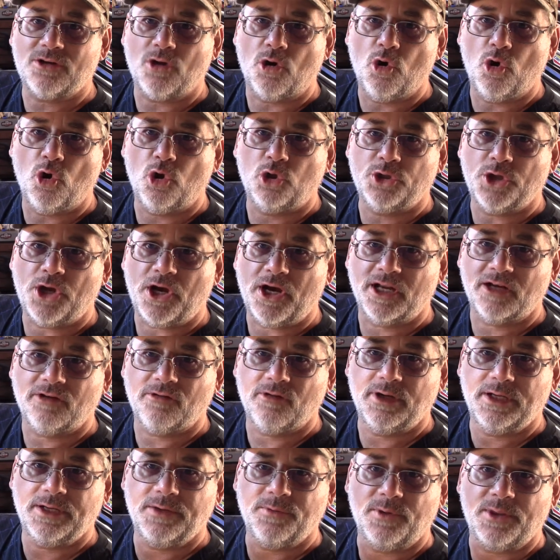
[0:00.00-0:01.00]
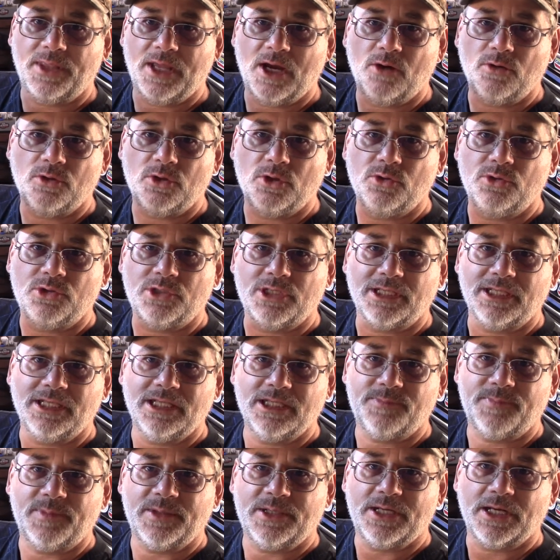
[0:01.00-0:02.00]
hold onto it without using
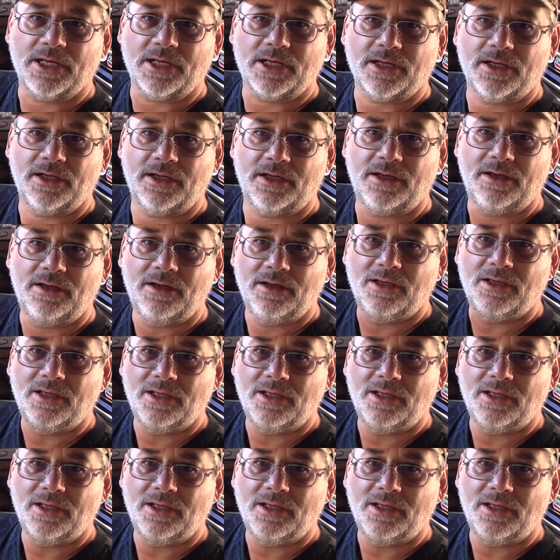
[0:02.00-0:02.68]
these particular,